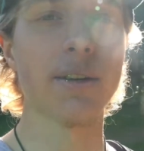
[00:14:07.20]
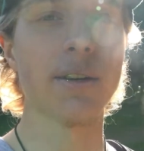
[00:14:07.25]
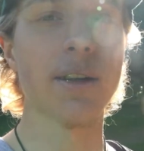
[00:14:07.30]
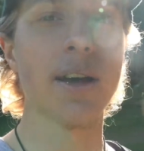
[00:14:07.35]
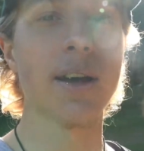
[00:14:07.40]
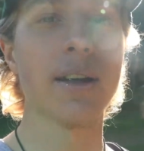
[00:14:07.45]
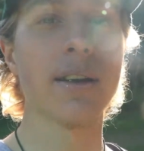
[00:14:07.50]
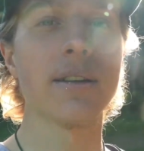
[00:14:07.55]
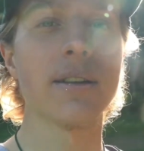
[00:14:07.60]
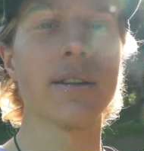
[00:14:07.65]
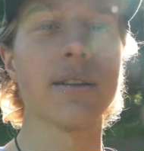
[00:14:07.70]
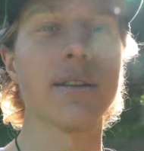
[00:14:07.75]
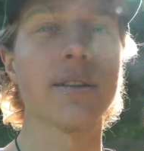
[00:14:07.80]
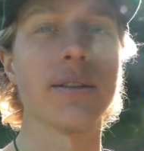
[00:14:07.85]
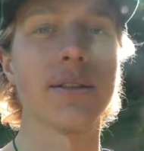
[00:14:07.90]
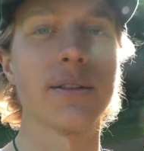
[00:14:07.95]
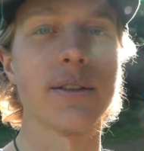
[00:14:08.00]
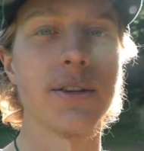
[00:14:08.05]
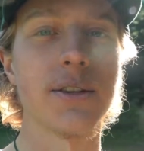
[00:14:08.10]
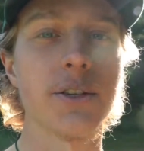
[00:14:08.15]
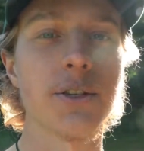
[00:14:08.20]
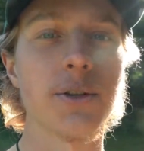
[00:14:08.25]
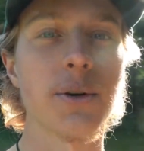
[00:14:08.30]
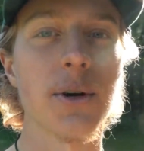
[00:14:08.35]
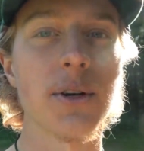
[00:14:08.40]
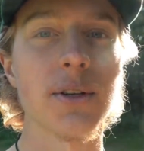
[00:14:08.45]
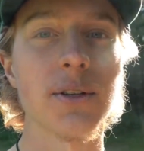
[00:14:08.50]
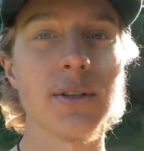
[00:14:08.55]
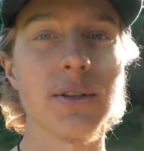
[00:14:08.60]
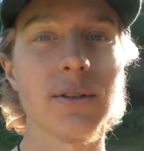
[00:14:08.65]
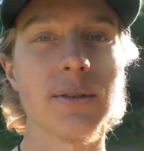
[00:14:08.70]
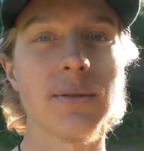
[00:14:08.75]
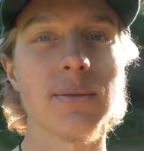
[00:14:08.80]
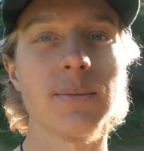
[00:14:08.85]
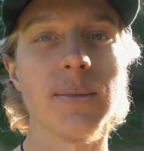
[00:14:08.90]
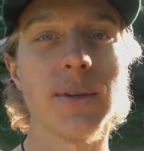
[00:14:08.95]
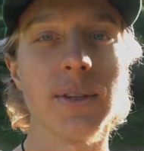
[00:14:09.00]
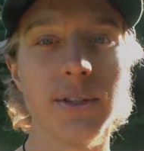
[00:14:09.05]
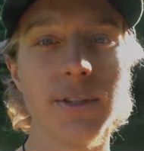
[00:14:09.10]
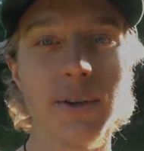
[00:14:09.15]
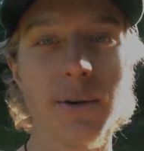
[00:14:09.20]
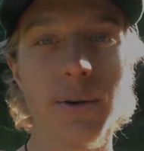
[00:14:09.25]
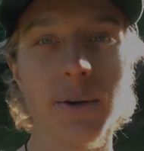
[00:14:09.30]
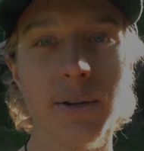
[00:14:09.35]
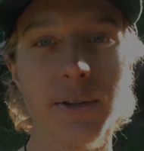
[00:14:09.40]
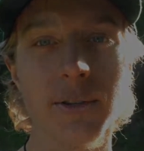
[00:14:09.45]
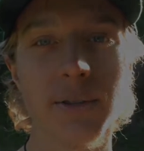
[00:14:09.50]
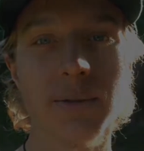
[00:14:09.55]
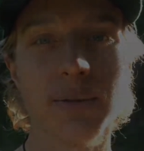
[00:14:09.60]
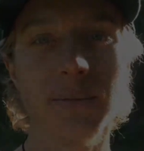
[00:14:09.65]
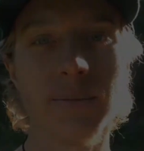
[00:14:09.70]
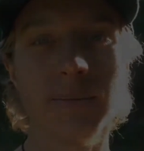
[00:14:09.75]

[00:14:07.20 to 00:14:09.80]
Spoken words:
not. The choice is yours.